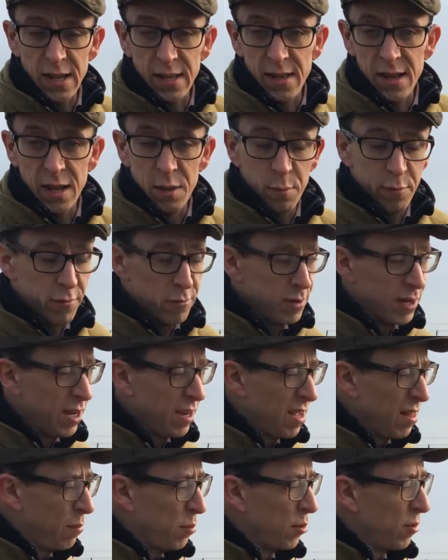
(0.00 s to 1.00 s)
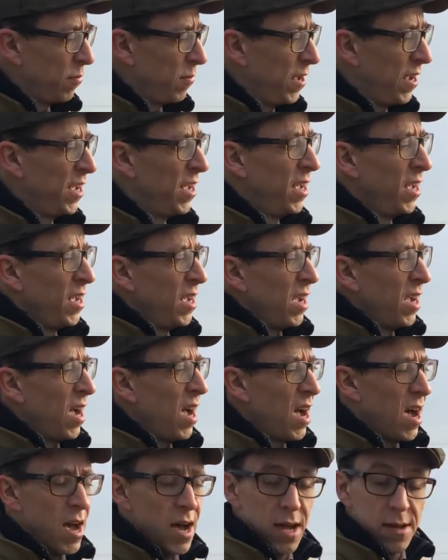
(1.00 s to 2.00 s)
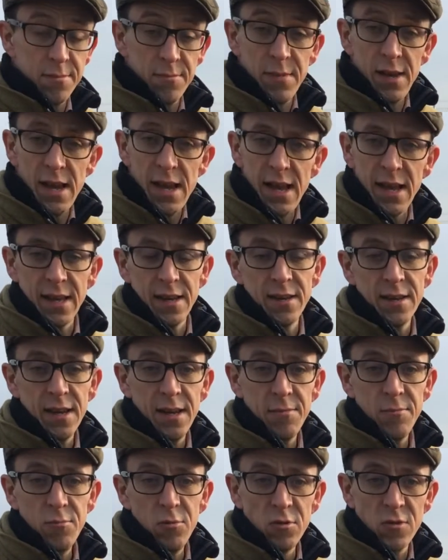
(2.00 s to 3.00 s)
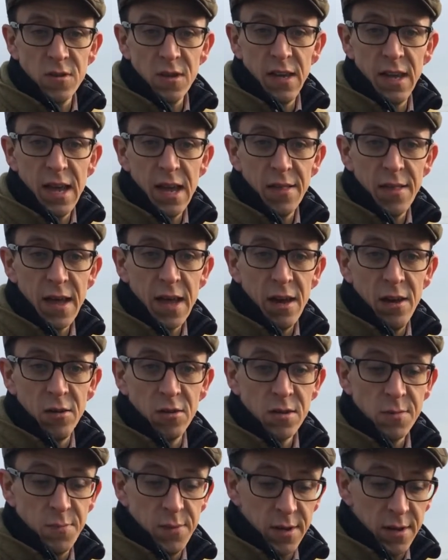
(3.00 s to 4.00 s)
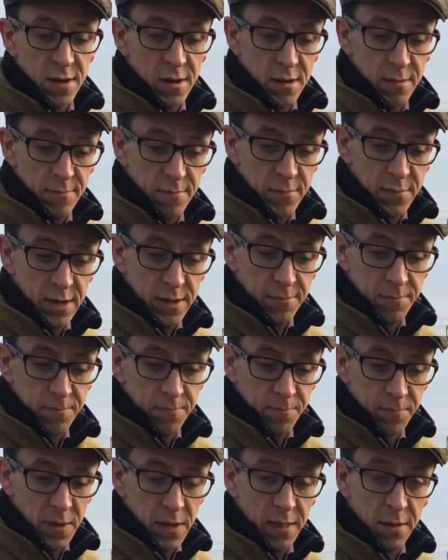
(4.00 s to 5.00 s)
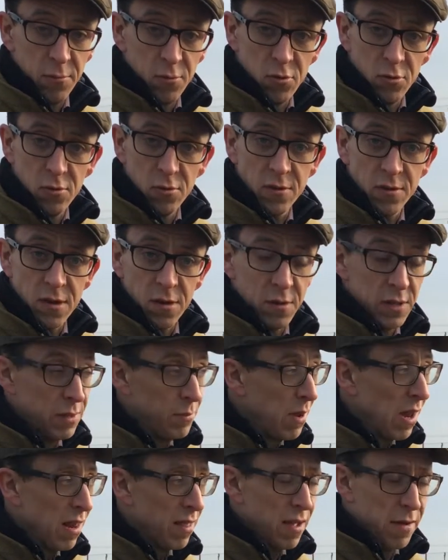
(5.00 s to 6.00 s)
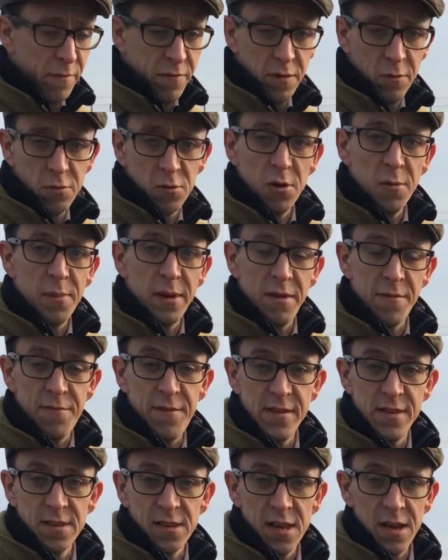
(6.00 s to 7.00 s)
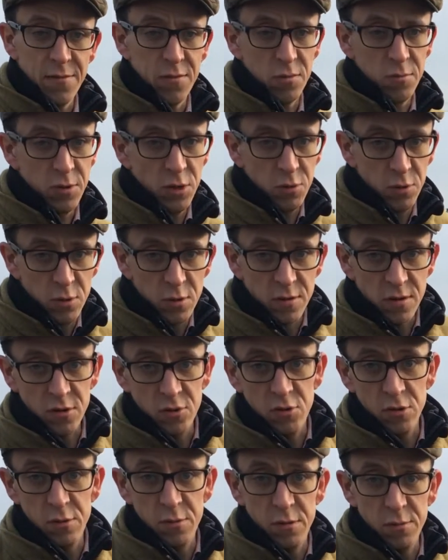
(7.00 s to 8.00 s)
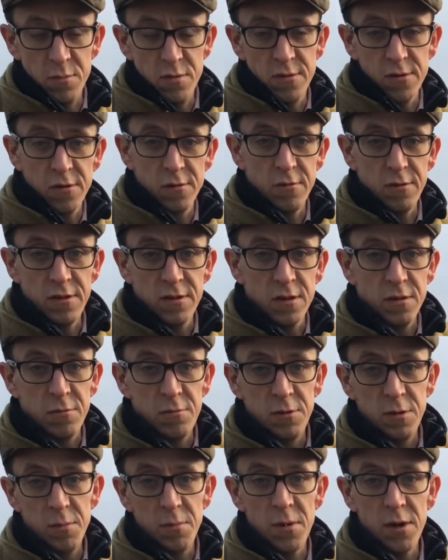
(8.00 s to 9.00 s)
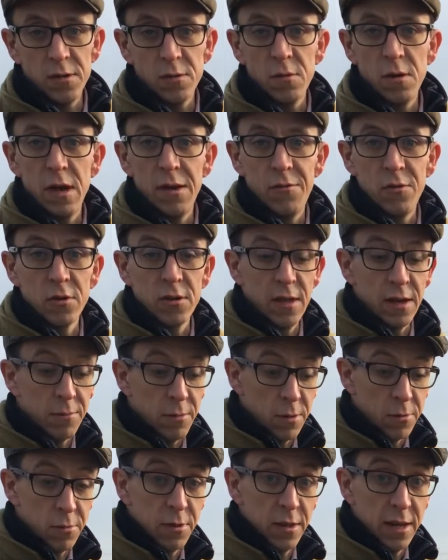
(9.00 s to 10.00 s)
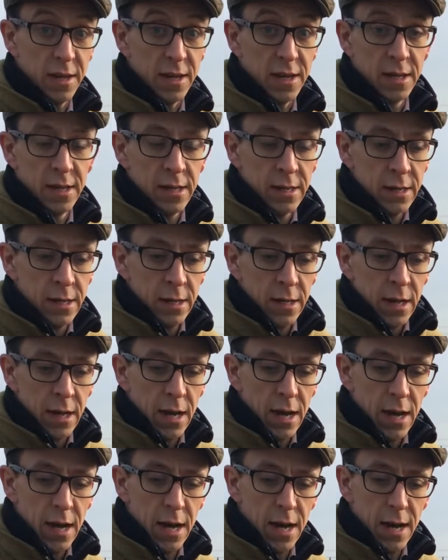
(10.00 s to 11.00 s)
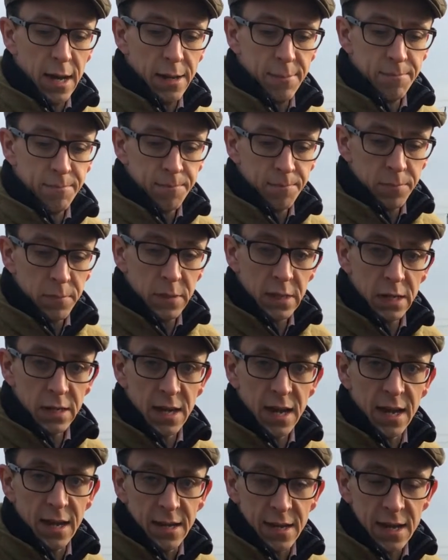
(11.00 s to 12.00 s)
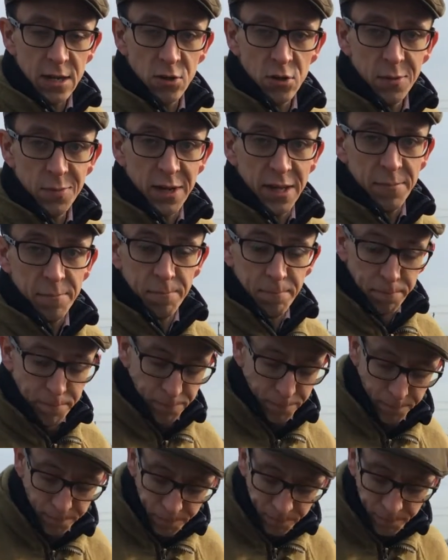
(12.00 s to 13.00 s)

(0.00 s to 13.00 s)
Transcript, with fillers: that date before we go down the bottom there. Um, and um, we'll see how that looks. But I'm, um, and then we'll also, in the middle of that field, we've got a bit of pheasant cover, which we also drilled in Mzuri. So we might as well have a look at that while we're there. Um, okay, catch you in a minute.